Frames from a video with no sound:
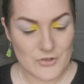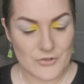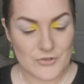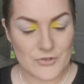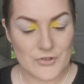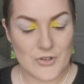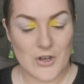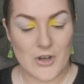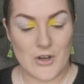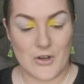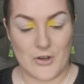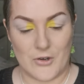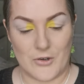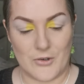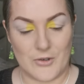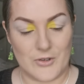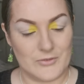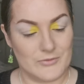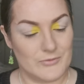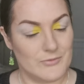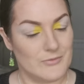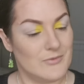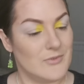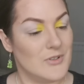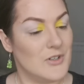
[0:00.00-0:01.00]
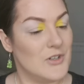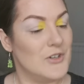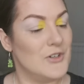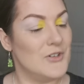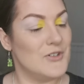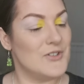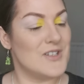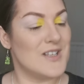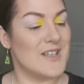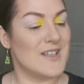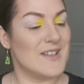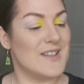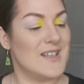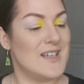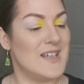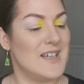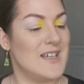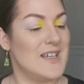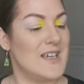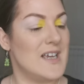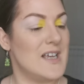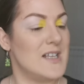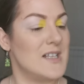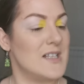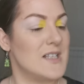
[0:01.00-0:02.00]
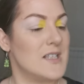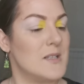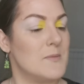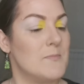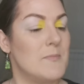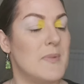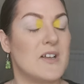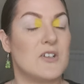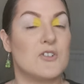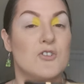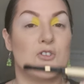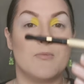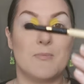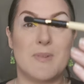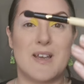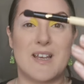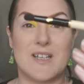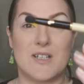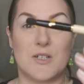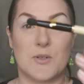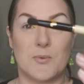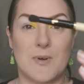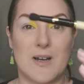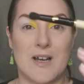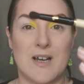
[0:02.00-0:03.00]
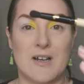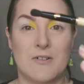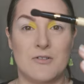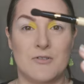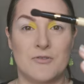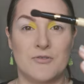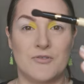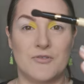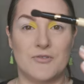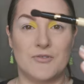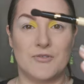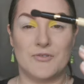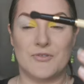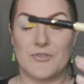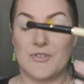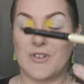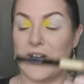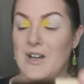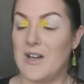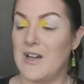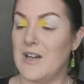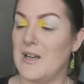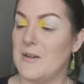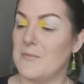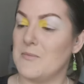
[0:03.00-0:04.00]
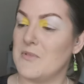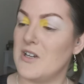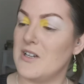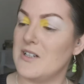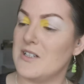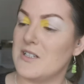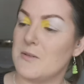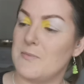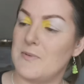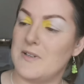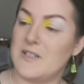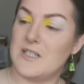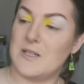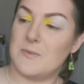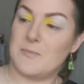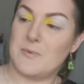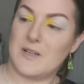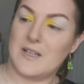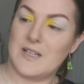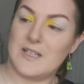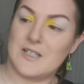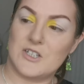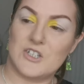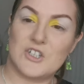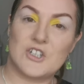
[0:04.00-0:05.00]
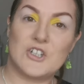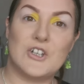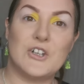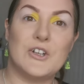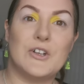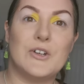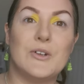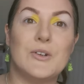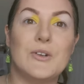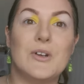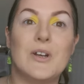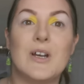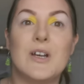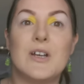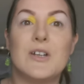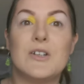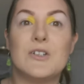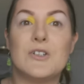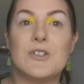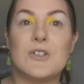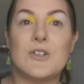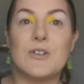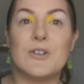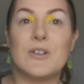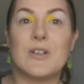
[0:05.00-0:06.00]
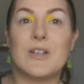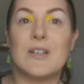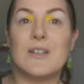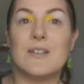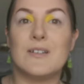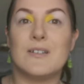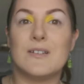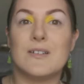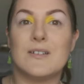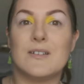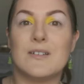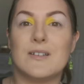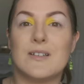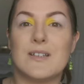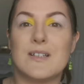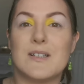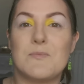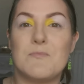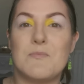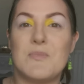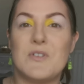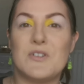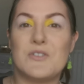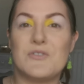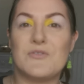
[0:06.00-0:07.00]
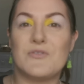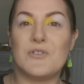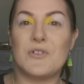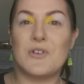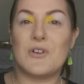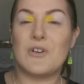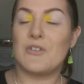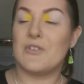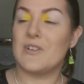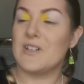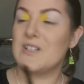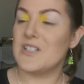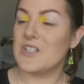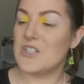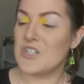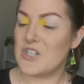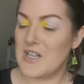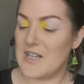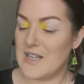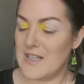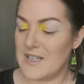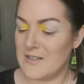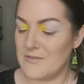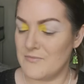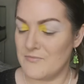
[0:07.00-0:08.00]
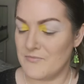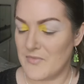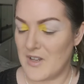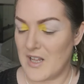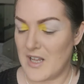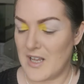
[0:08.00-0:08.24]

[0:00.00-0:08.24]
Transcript: So using the Spectrum A12, I'm going to be dipping into Toucan, this beautiful orange here.